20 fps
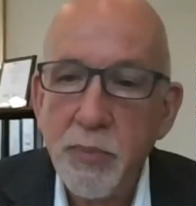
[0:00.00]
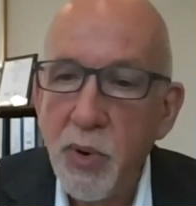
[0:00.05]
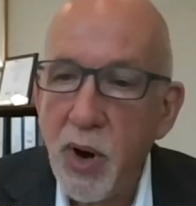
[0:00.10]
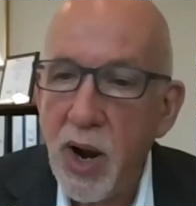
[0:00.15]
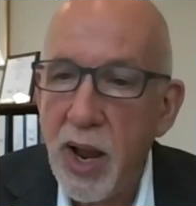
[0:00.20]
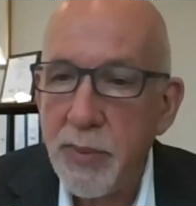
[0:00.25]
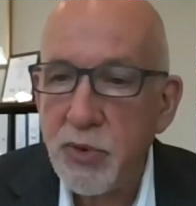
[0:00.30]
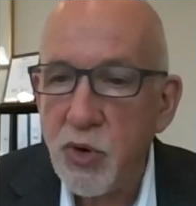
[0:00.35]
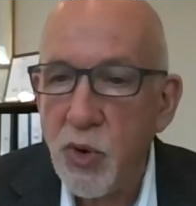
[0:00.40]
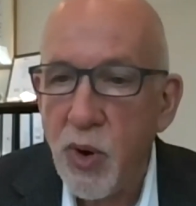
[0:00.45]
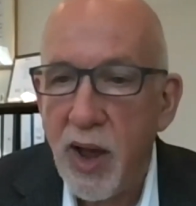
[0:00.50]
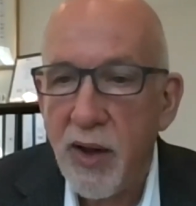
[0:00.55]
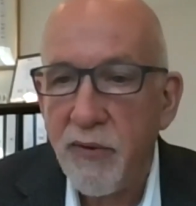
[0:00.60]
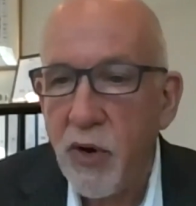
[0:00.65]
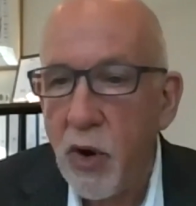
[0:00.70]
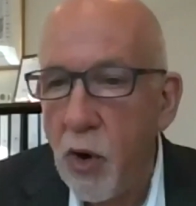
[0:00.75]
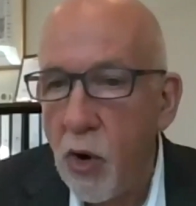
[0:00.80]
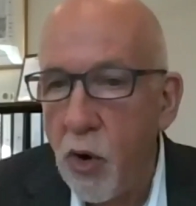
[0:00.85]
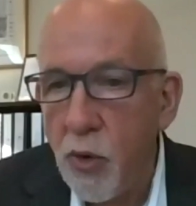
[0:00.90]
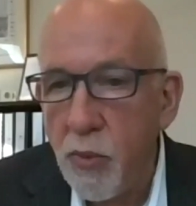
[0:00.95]
Perhaps you have
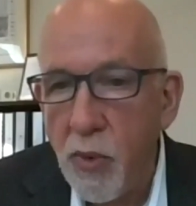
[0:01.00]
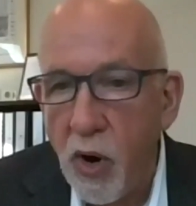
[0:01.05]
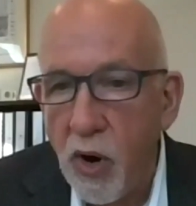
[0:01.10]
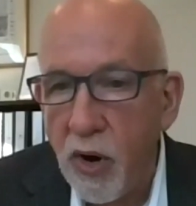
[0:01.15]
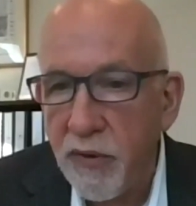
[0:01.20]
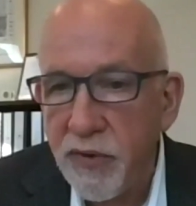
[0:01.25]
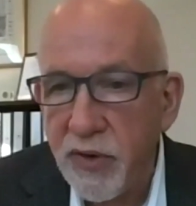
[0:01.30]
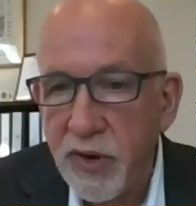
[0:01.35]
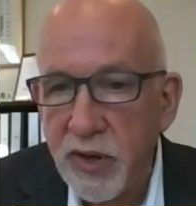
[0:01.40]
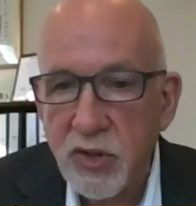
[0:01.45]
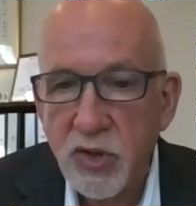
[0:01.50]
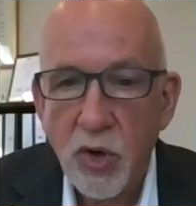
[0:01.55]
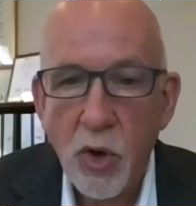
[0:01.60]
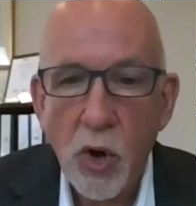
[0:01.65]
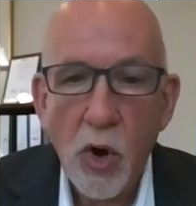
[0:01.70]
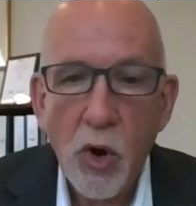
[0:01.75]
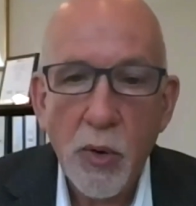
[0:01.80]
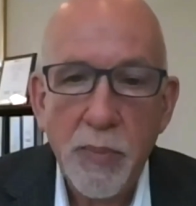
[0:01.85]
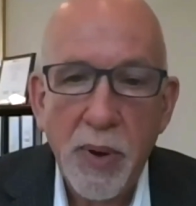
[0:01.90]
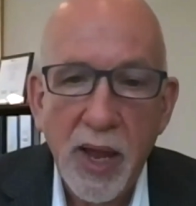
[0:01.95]
a home office
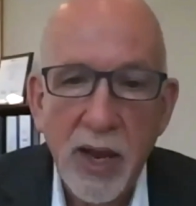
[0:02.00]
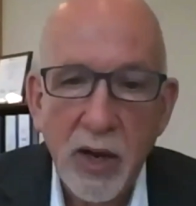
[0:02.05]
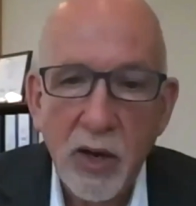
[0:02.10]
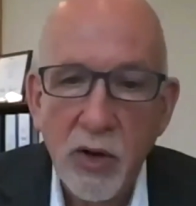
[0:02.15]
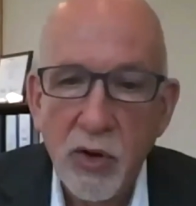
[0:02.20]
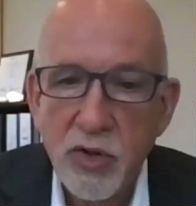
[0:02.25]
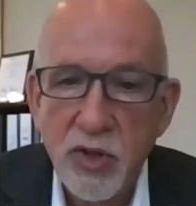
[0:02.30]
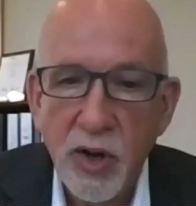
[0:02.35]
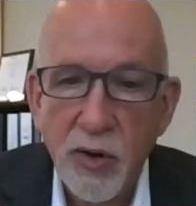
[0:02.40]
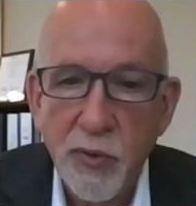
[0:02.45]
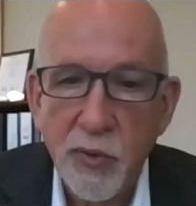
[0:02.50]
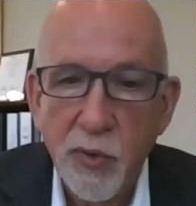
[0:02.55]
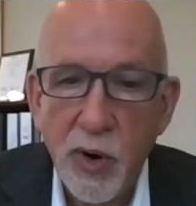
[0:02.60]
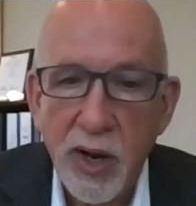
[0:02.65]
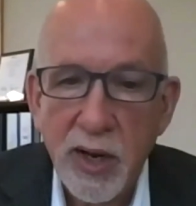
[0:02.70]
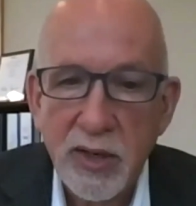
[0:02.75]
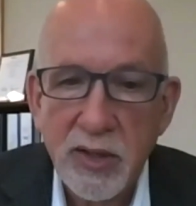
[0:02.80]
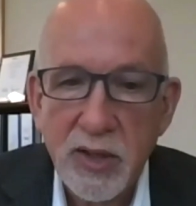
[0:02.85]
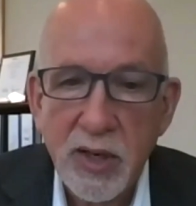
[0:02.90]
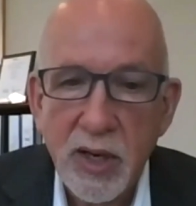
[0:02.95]
paying yourself
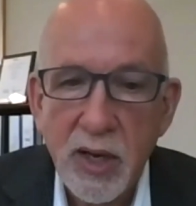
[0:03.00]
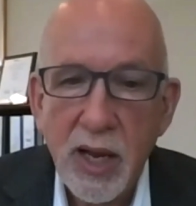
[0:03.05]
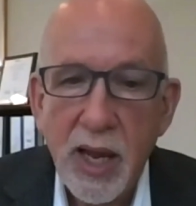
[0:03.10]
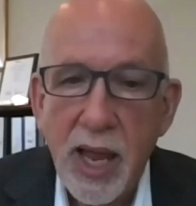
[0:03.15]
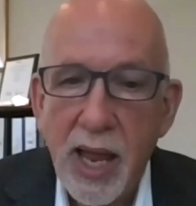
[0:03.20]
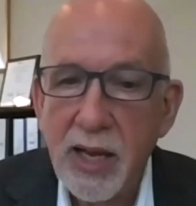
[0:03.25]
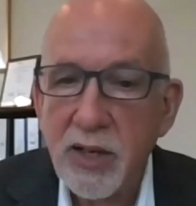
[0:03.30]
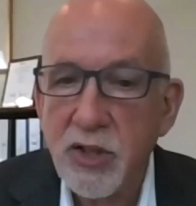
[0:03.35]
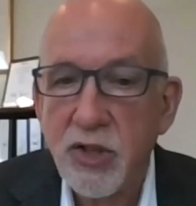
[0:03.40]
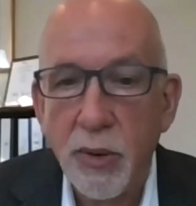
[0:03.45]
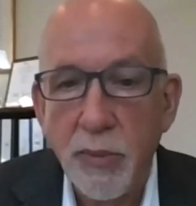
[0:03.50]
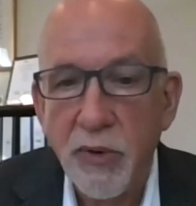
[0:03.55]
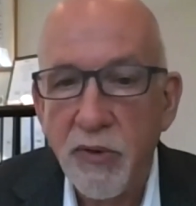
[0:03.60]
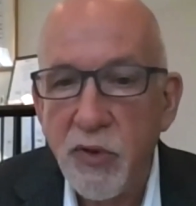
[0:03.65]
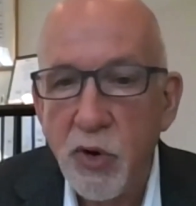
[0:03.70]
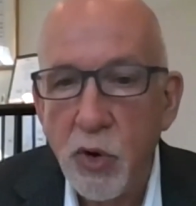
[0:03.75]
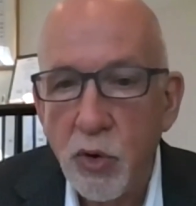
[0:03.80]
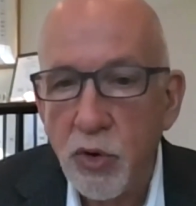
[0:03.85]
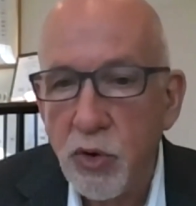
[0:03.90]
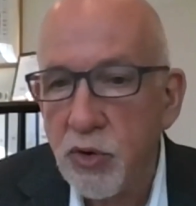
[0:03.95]
rent and some of
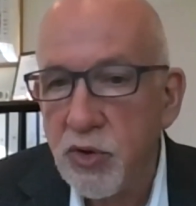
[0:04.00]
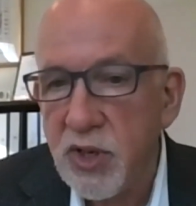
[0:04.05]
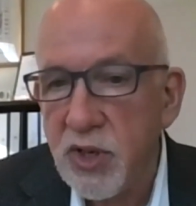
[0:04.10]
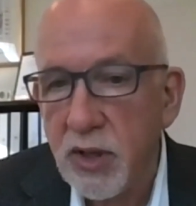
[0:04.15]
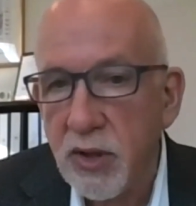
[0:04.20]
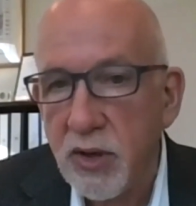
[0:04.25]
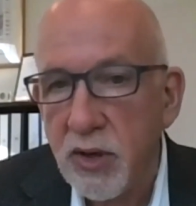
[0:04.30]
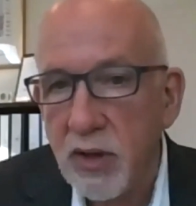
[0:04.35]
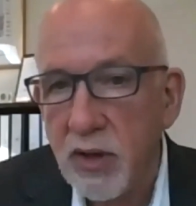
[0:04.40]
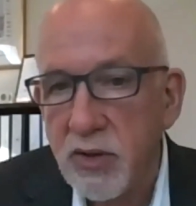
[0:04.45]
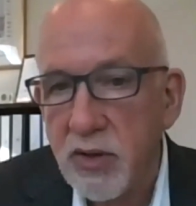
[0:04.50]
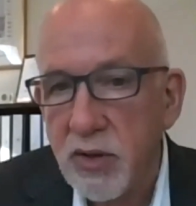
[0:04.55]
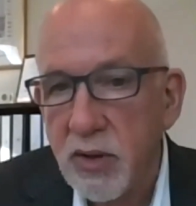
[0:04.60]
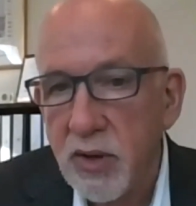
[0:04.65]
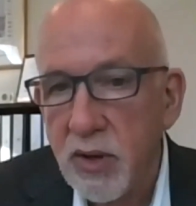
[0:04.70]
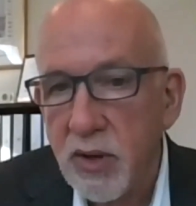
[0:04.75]
your utilities.